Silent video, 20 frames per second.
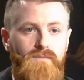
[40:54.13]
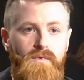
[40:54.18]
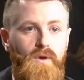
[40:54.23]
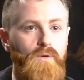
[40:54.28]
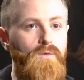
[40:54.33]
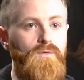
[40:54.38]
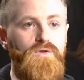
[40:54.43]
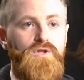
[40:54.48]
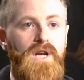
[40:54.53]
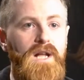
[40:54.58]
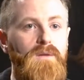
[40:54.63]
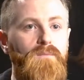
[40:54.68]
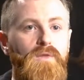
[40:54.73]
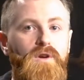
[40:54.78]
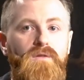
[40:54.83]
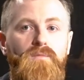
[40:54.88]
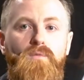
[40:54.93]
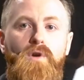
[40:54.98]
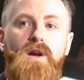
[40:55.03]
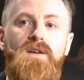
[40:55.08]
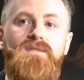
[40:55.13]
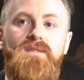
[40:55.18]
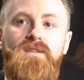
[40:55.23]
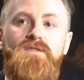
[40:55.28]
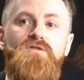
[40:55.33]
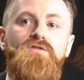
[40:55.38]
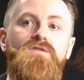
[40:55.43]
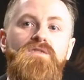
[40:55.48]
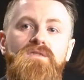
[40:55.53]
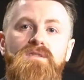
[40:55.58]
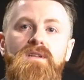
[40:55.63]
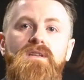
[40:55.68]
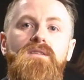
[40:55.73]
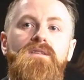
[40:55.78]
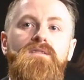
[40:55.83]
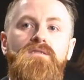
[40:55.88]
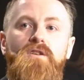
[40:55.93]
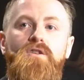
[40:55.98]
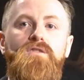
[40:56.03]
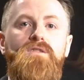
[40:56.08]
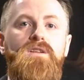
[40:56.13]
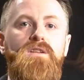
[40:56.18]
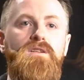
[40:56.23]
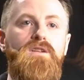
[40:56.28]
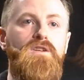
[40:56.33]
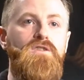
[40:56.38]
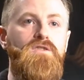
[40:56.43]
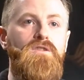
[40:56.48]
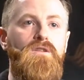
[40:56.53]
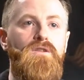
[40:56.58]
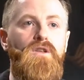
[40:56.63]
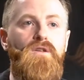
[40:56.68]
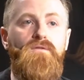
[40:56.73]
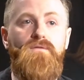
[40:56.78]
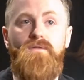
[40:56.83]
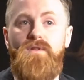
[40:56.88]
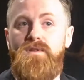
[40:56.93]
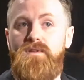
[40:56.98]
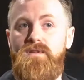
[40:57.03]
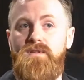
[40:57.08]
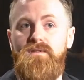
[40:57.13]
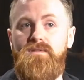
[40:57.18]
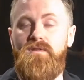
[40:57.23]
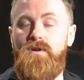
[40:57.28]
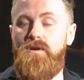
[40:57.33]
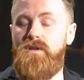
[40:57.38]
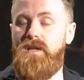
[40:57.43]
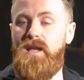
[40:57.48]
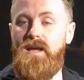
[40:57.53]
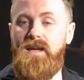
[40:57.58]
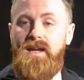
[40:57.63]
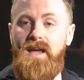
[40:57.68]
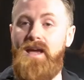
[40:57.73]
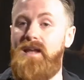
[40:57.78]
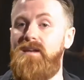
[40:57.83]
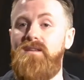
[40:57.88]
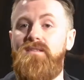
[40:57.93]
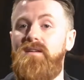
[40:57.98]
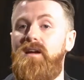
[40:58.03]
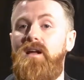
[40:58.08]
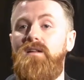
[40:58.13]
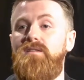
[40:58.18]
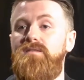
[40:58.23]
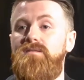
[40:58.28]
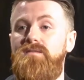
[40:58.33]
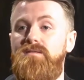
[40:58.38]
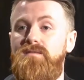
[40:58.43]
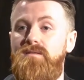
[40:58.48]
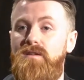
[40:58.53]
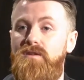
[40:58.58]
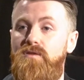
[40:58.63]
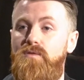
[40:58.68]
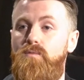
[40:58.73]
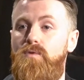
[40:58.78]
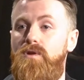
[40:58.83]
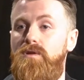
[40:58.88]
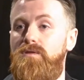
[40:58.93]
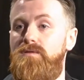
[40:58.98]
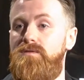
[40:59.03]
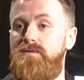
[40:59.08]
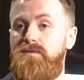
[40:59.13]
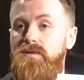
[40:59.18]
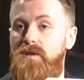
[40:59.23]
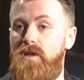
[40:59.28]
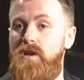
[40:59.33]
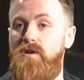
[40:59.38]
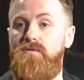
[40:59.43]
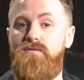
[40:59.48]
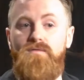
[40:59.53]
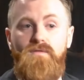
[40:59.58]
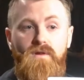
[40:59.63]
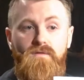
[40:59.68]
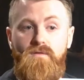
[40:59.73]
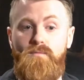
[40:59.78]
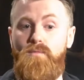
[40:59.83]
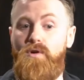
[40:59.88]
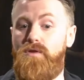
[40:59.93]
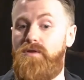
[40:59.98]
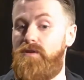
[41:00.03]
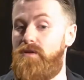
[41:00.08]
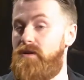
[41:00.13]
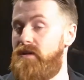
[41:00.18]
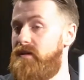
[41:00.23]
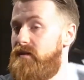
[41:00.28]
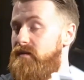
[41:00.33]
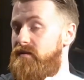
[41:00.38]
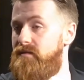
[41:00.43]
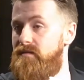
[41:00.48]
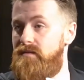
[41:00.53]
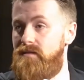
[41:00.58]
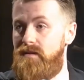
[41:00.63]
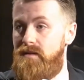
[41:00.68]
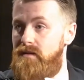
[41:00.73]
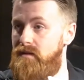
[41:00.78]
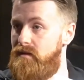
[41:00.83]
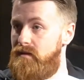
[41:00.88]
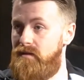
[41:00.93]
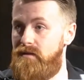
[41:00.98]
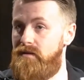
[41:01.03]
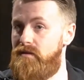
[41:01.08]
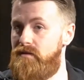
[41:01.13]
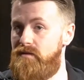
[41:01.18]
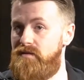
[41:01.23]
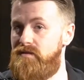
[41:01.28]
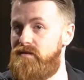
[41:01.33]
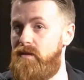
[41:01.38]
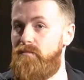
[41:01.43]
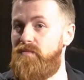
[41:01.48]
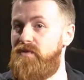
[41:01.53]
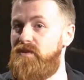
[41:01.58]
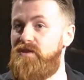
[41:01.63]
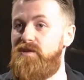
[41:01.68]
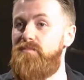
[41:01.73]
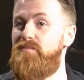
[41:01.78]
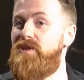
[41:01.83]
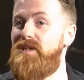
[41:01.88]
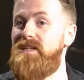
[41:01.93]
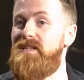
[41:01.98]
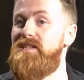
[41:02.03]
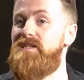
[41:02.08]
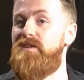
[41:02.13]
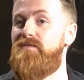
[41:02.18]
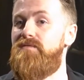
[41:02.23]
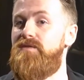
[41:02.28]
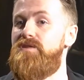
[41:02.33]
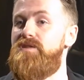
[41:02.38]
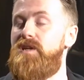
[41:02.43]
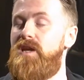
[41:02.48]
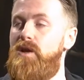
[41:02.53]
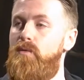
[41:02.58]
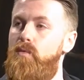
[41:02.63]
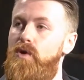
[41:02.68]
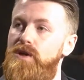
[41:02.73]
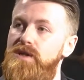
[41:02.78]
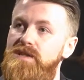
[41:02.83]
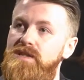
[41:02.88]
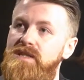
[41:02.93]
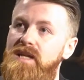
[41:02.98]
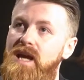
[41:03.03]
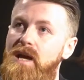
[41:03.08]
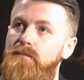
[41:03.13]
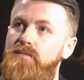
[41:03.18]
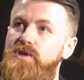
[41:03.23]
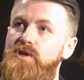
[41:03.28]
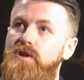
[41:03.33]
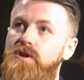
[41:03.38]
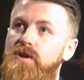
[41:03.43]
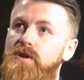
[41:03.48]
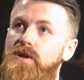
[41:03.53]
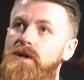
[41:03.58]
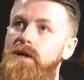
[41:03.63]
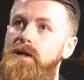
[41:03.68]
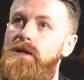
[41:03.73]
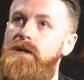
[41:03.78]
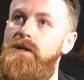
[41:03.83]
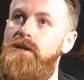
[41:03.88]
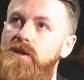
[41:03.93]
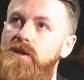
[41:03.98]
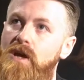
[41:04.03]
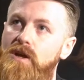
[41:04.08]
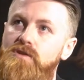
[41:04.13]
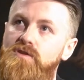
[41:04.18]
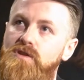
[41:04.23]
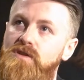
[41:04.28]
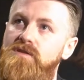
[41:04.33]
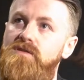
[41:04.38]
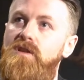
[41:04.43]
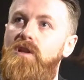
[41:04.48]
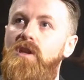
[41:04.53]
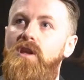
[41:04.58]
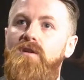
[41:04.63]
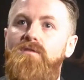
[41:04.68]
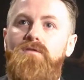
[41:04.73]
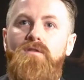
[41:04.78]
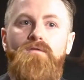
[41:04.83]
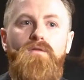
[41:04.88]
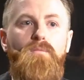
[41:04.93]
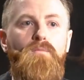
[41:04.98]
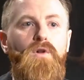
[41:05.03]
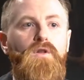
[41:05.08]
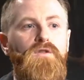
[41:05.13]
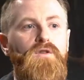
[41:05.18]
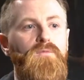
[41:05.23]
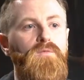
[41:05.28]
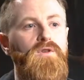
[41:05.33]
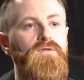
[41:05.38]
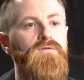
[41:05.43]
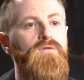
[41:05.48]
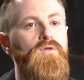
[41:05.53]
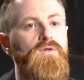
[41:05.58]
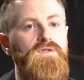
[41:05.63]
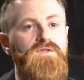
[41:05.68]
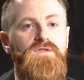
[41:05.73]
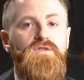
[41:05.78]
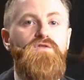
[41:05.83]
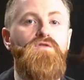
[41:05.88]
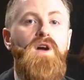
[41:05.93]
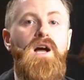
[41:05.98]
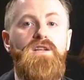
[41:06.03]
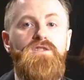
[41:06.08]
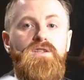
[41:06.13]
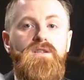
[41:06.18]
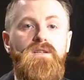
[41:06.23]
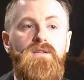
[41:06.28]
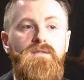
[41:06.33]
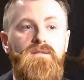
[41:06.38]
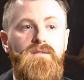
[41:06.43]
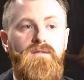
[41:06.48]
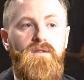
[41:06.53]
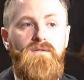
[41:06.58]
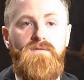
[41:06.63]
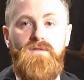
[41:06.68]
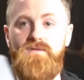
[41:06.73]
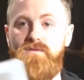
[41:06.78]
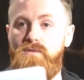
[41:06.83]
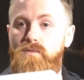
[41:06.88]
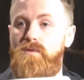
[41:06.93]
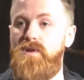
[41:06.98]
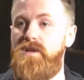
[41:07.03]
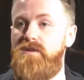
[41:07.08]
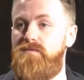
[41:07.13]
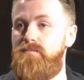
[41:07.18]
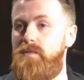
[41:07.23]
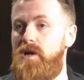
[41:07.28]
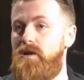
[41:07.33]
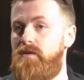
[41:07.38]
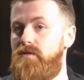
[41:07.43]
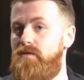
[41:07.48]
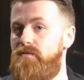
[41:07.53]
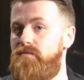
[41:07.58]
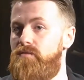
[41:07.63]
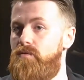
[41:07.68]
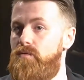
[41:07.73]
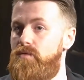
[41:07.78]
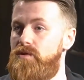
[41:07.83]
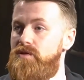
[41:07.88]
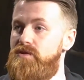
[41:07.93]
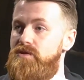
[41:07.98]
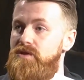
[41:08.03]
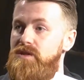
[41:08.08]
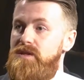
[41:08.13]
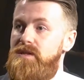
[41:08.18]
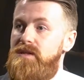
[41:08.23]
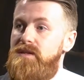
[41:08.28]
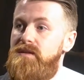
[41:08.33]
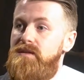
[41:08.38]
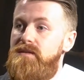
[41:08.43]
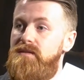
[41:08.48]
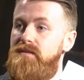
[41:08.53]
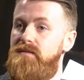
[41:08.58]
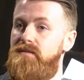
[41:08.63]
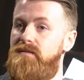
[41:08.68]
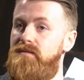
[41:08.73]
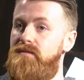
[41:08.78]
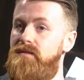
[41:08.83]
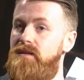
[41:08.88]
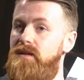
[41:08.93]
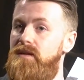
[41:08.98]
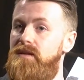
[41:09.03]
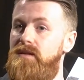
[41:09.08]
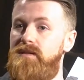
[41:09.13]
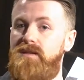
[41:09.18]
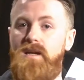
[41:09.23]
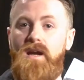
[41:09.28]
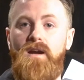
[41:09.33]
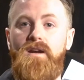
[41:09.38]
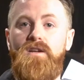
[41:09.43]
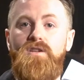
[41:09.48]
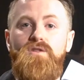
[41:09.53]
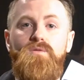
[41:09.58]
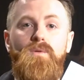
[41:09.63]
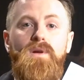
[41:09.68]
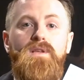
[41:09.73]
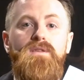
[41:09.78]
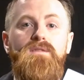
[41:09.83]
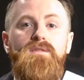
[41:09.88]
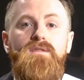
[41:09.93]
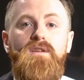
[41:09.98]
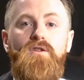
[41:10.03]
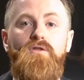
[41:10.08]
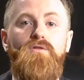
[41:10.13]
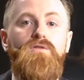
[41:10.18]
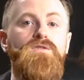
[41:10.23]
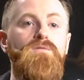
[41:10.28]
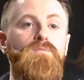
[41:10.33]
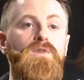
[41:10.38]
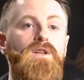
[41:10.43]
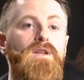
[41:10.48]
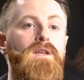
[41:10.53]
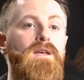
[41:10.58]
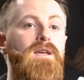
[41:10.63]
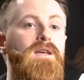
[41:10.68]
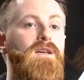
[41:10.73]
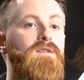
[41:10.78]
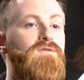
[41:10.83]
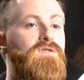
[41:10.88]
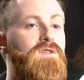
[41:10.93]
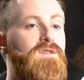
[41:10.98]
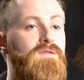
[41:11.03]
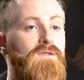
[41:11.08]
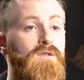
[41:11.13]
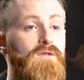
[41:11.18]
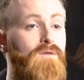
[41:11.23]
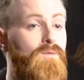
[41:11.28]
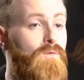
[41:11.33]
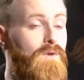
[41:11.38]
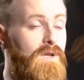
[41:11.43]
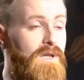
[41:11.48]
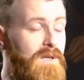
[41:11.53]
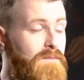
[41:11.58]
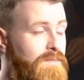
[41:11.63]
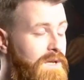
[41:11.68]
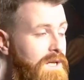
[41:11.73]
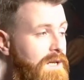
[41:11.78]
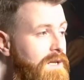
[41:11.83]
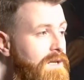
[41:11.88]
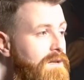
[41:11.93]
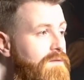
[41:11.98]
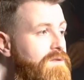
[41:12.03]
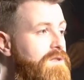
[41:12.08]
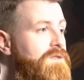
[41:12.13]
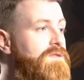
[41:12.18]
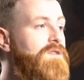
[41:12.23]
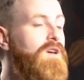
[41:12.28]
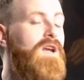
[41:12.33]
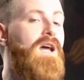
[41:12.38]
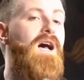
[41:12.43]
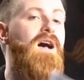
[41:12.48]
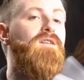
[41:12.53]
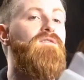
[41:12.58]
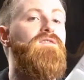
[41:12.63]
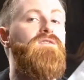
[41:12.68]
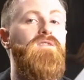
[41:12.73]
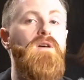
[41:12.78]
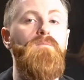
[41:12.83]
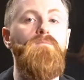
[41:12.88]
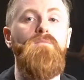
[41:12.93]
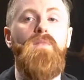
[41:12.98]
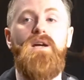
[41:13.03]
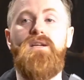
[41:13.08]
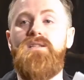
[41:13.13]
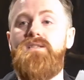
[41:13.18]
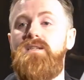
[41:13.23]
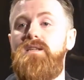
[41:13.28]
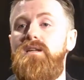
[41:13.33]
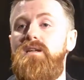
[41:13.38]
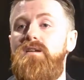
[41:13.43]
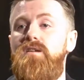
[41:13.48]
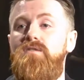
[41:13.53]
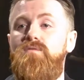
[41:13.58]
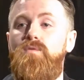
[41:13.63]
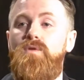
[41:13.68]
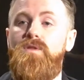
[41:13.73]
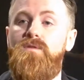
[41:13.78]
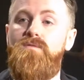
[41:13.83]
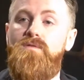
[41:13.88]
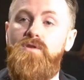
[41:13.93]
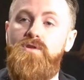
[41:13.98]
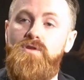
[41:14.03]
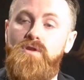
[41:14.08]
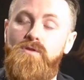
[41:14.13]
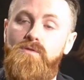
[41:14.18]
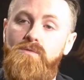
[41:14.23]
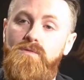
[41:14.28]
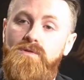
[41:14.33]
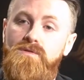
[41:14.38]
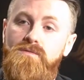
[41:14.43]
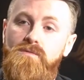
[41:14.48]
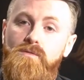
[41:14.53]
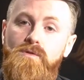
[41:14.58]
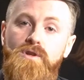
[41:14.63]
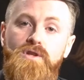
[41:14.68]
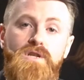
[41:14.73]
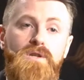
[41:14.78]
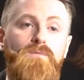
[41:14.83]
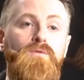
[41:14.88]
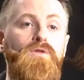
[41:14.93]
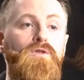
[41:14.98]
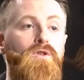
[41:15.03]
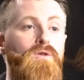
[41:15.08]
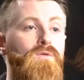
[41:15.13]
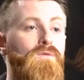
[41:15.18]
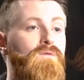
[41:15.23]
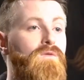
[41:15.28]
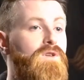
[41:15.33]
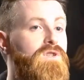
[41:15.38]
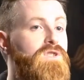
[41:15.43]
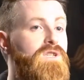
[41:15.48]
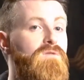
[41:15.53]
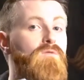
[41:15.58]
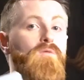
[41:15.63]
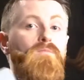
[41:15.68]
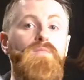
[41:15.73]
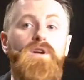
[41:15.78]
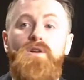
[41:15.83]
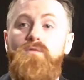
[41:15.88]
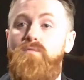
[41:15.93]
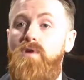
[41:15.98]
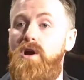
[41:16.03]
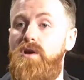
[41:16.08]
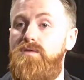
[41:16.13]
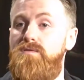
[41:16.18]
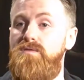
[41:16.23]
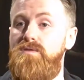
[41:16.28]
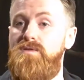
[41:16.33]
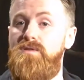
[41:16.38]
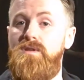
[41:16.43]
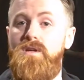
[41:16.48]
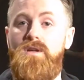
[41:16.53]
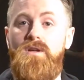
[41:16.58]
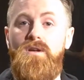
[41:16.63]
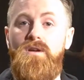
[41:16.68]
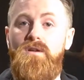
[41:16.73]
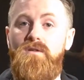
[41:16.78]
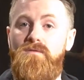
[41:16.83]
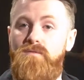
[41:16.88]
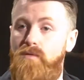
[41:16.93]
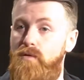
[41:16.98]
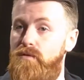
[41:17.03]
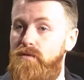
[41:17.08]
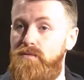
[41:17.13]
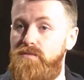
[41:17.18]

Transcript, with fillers: the whole childbirth process, you see this unconditional love that is unlike anything else in the world. The love of a mother is something completely different. And I wanted to capture not just the love of the mother, but of course the tragedy of the story of Macha. Of course, she is carrying twins that ultimately, if she's another worldly being, if she's going to have some idea of what the future holds for her, she will know that she won't be around for